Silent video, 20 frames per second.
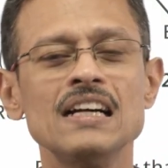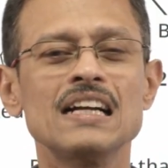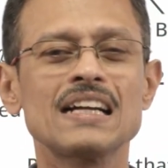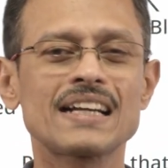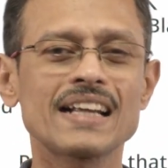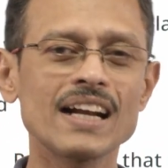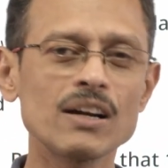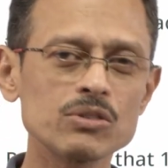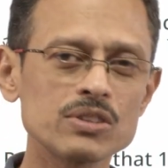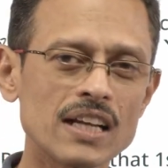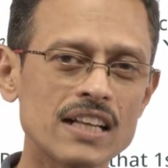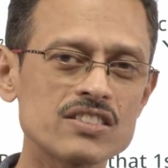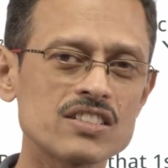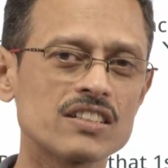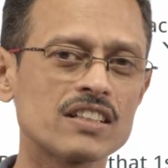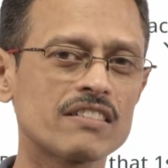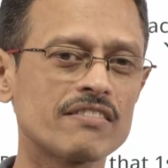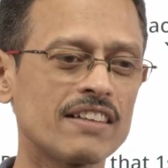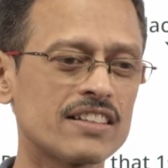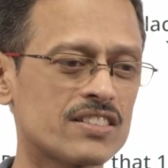Try out the rest of
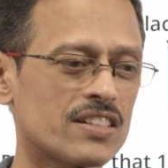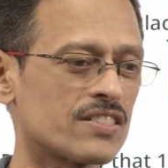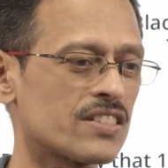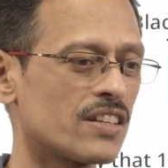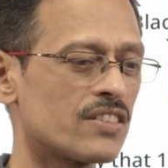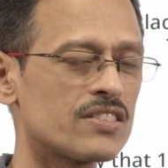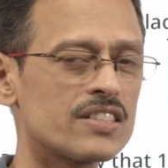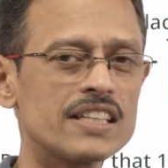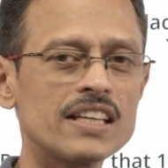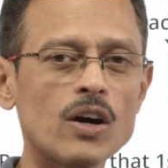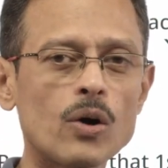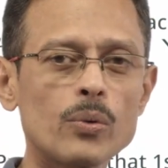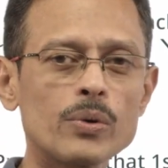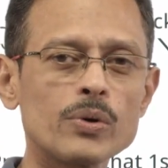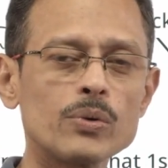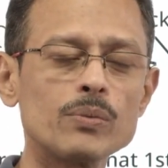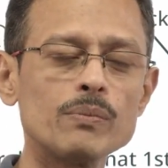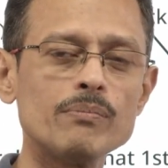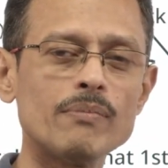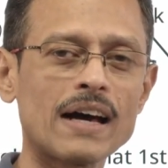the questions, see how
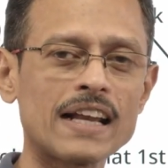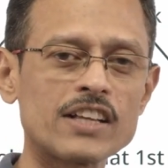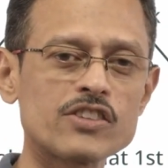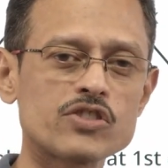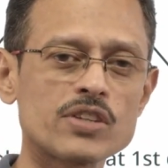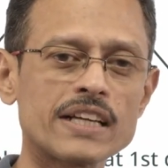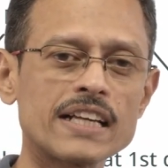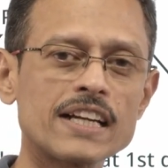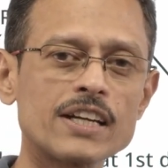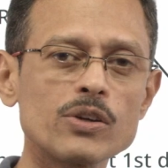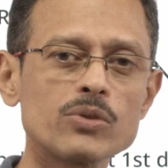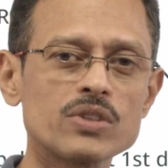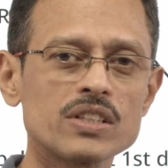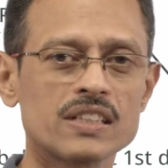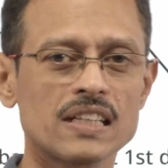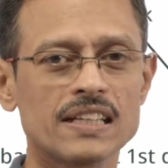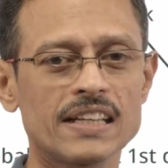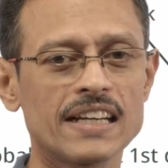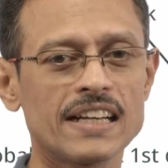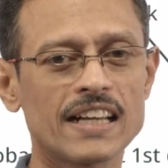you manage to get it using the
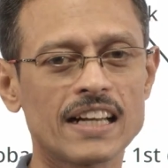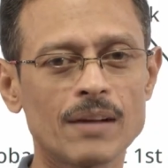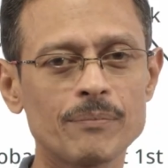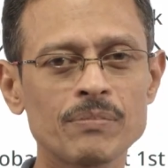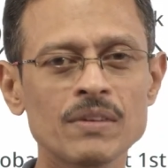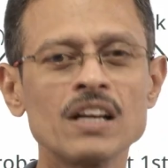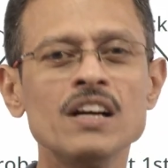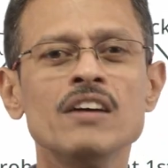tree diagram.